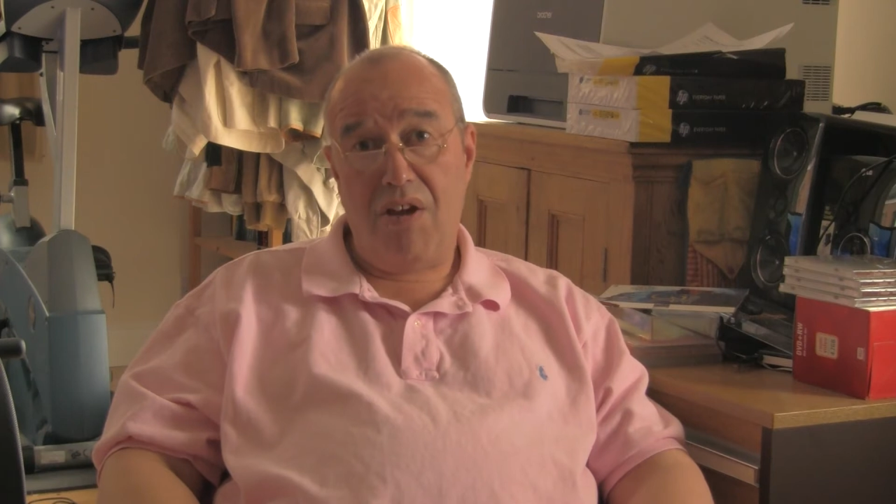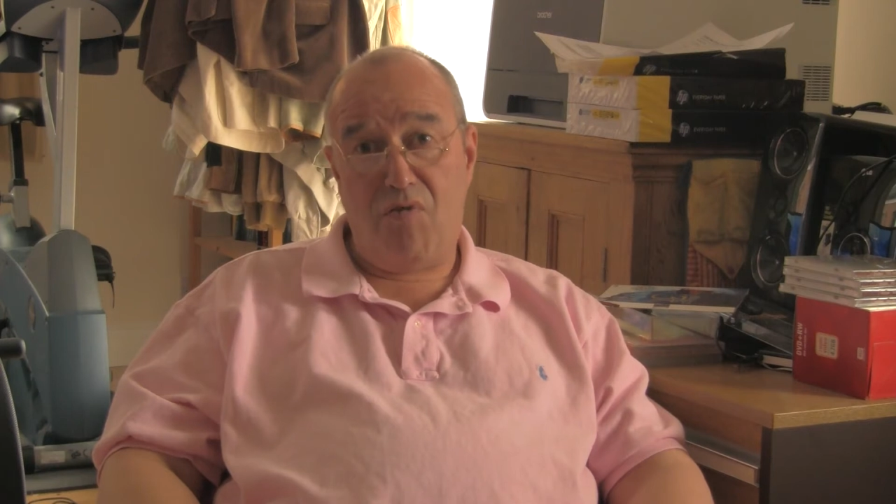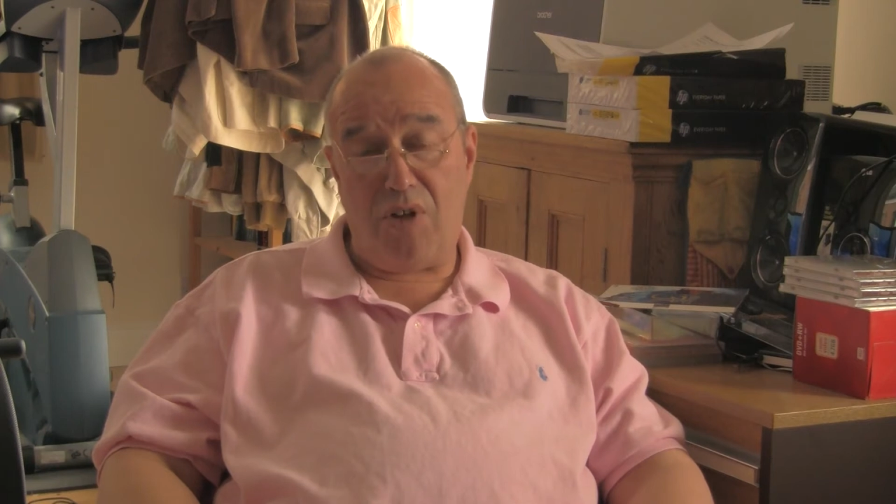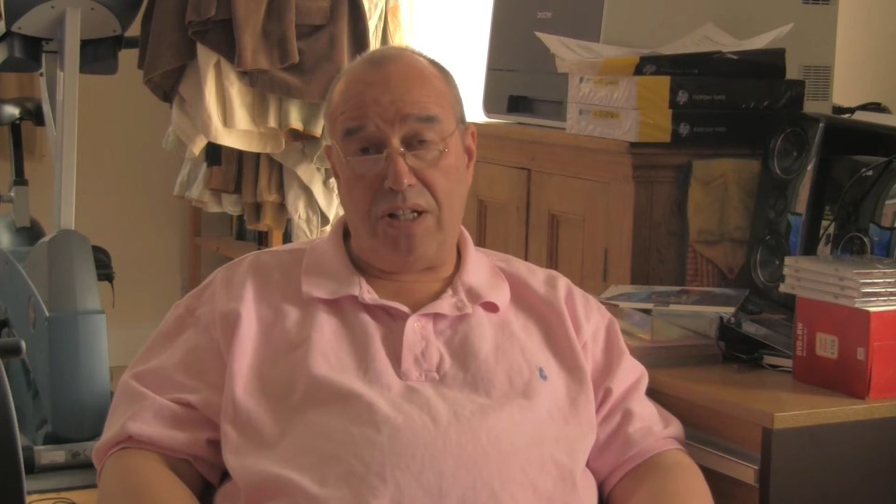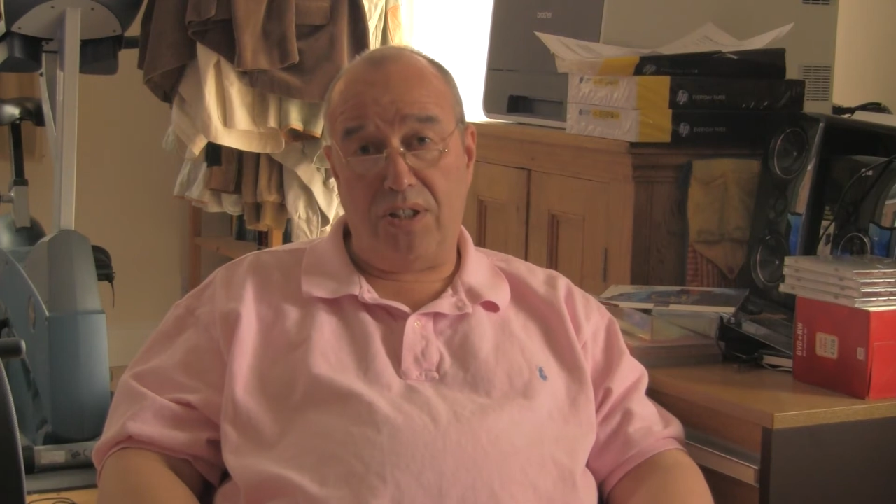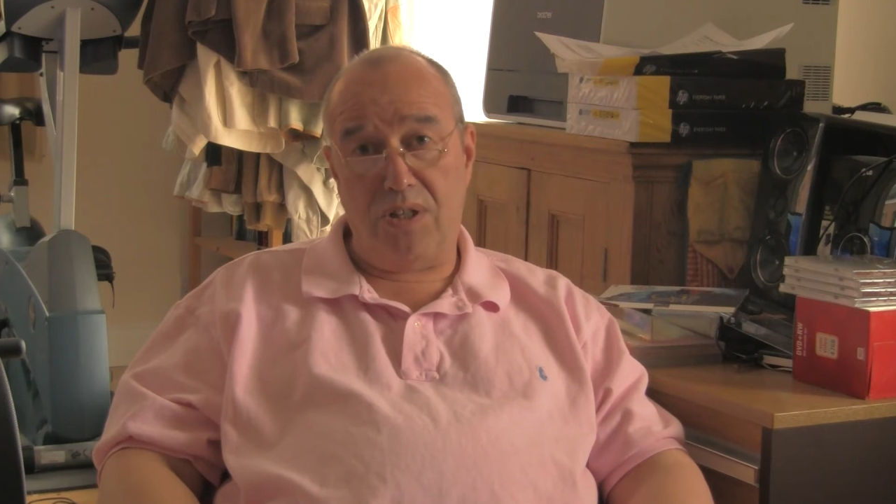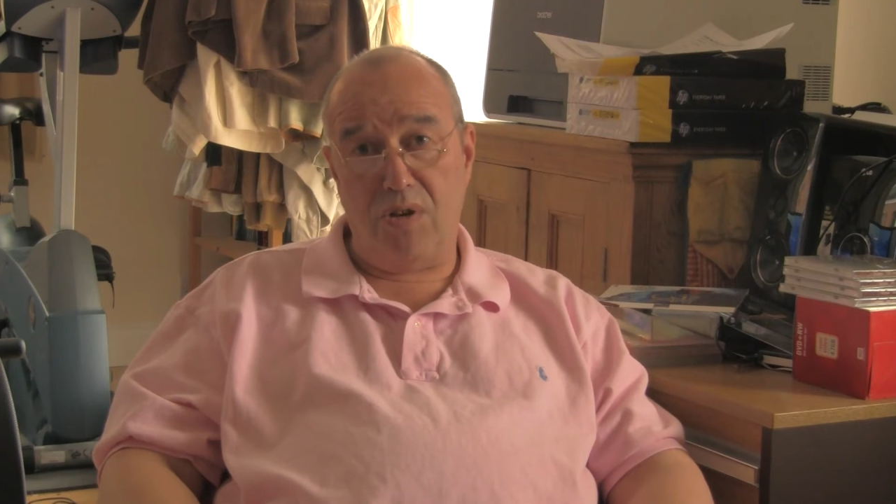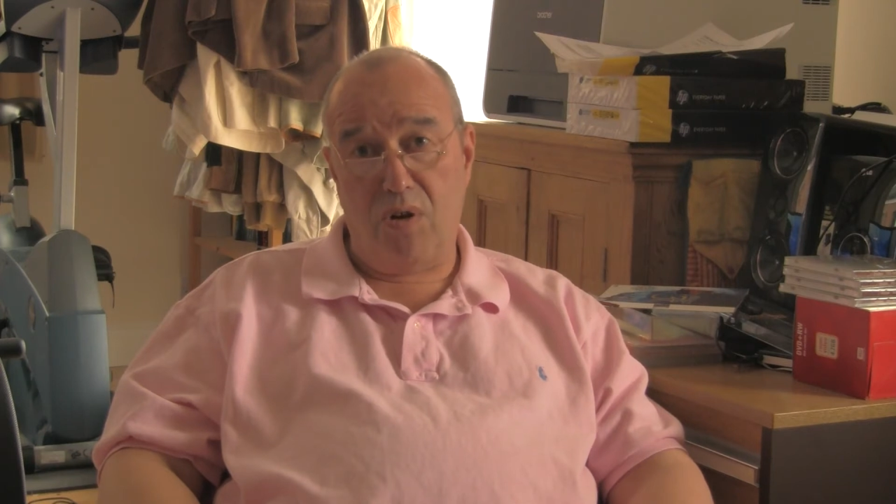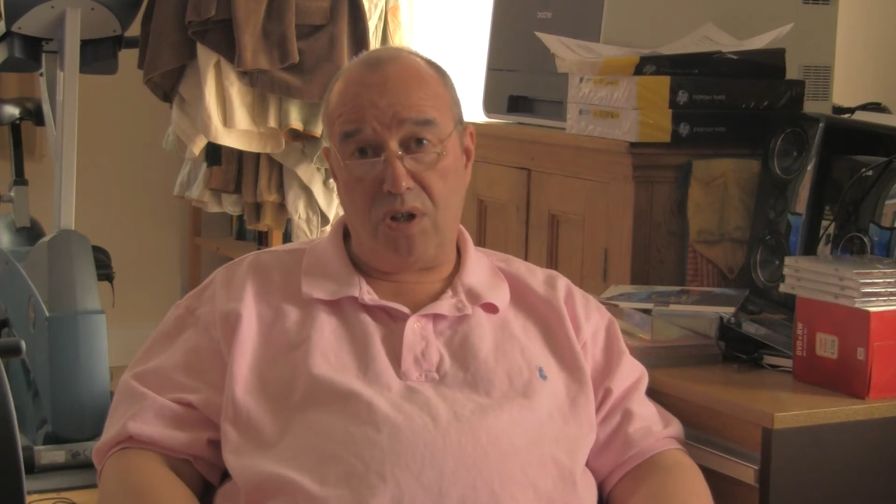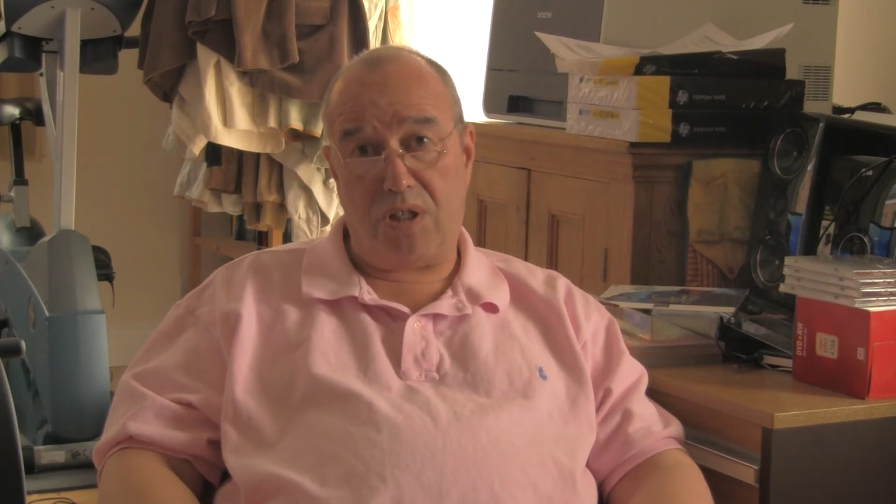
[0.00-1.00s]
felt
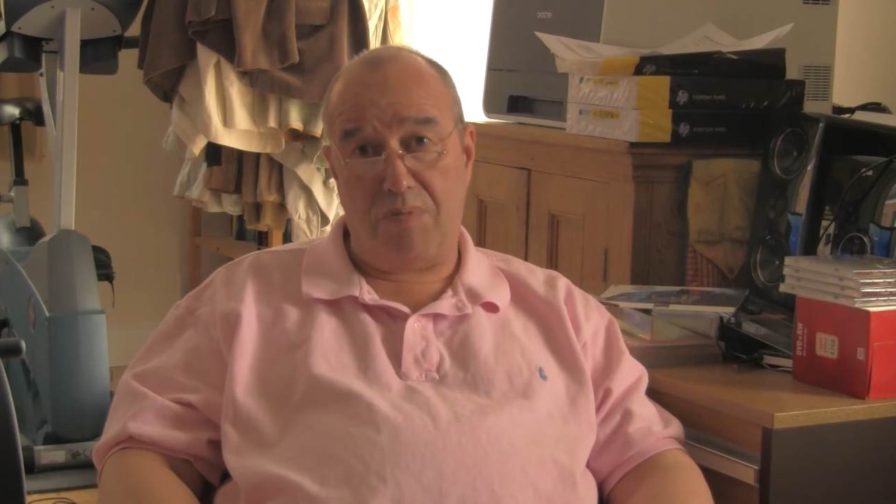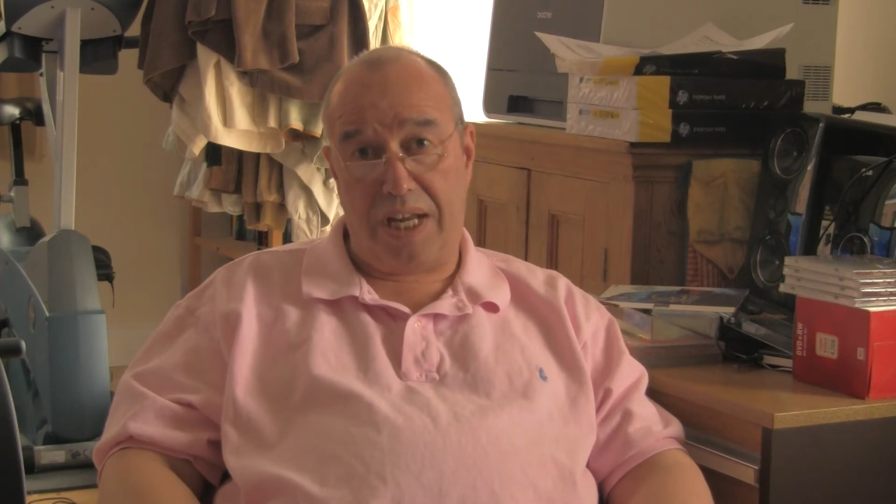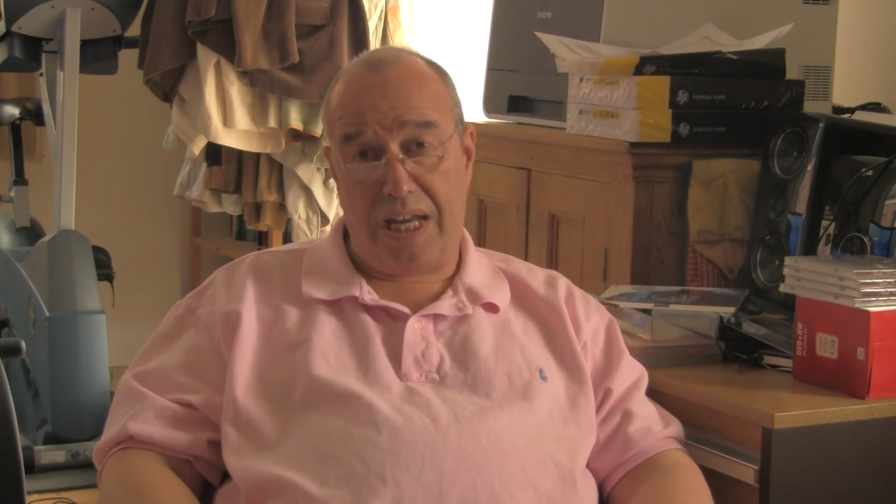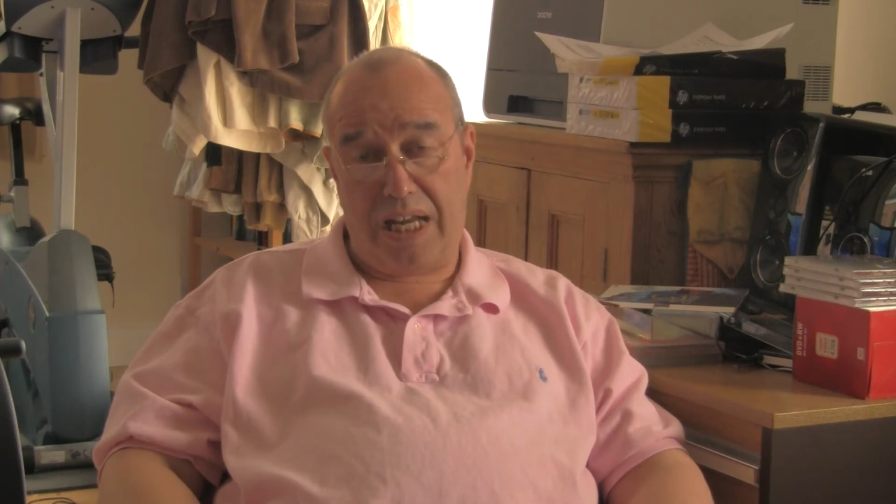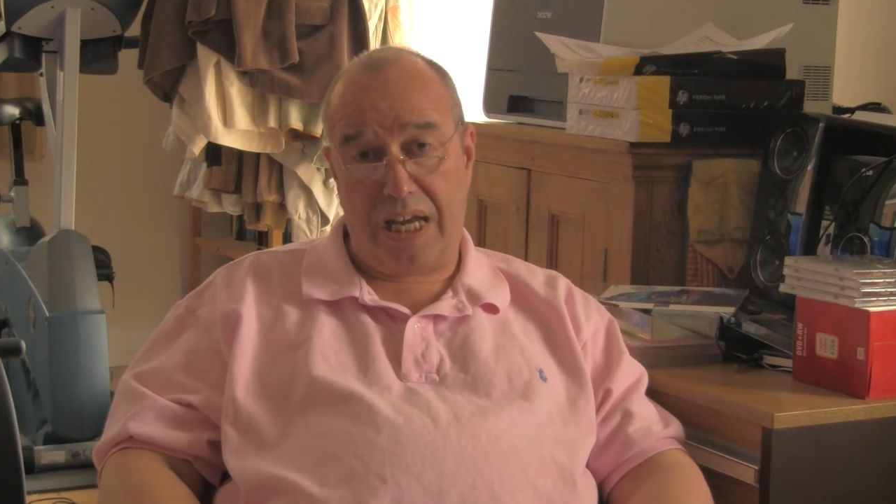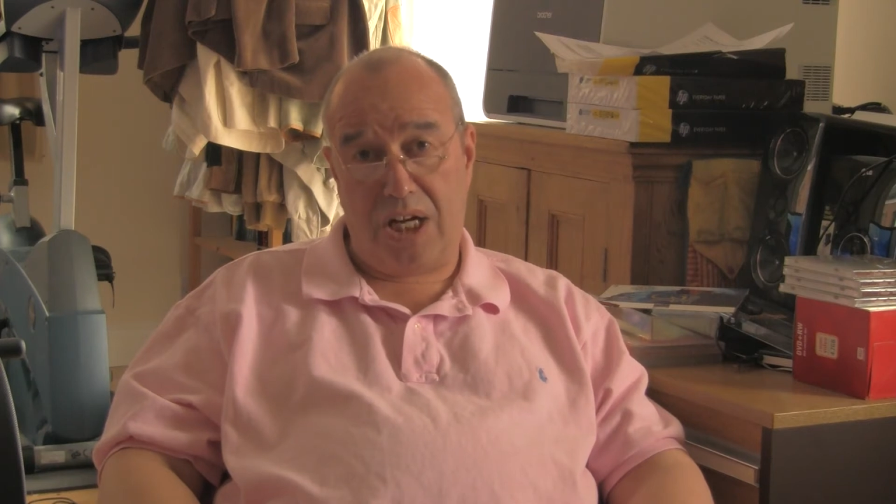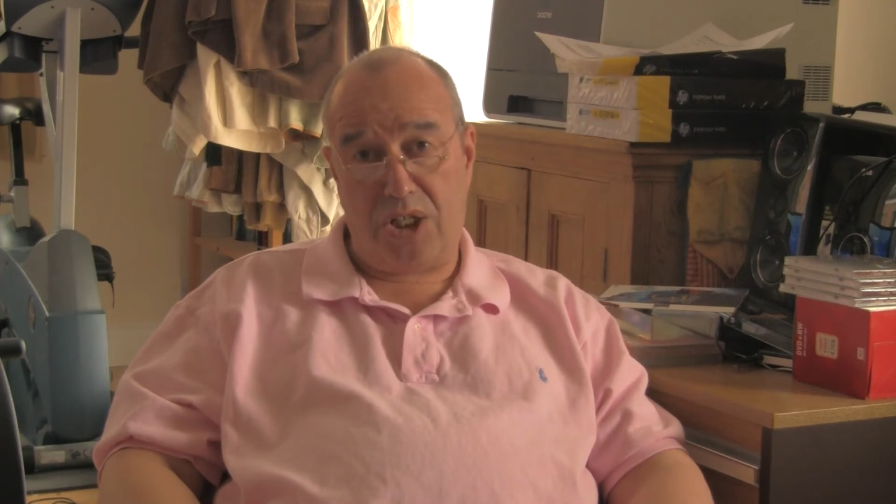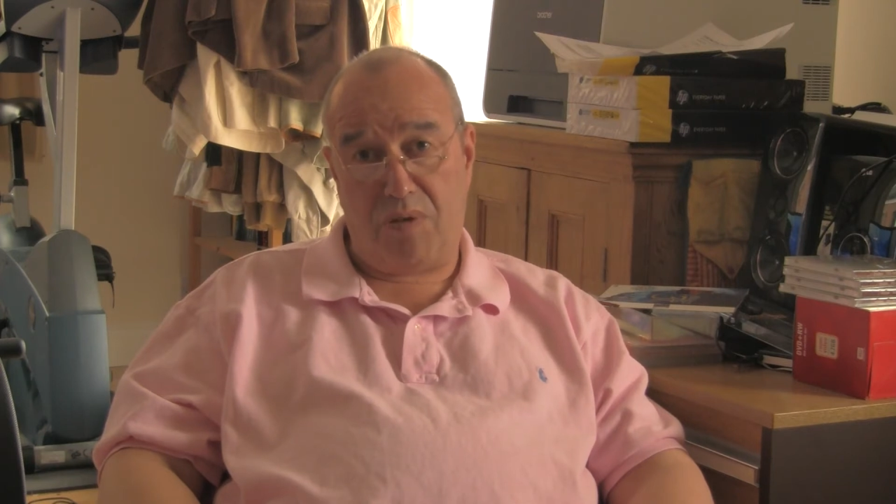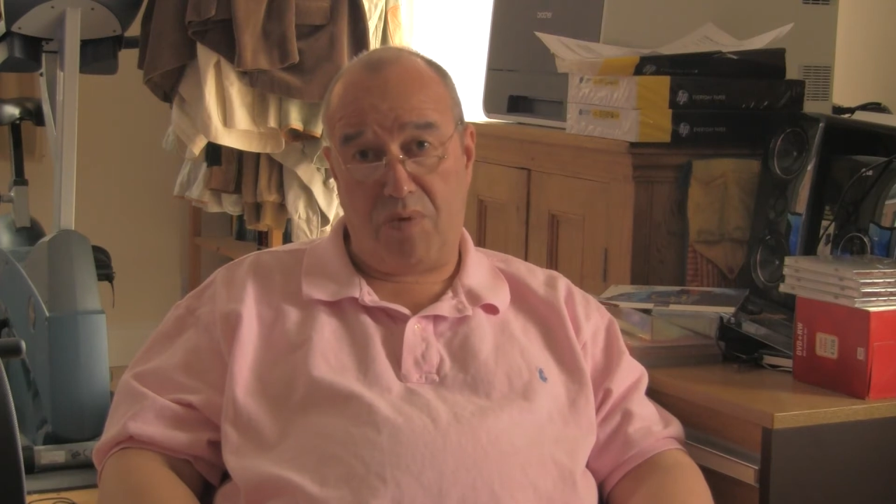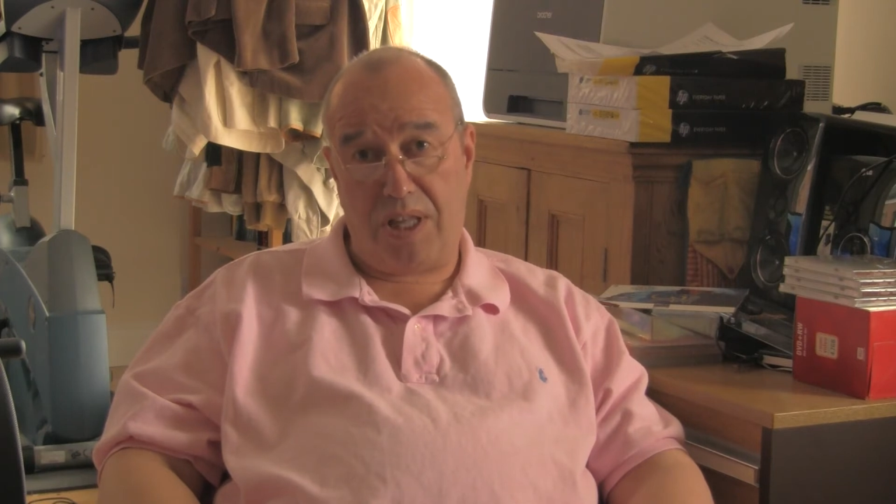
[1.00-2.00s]
not to be engaging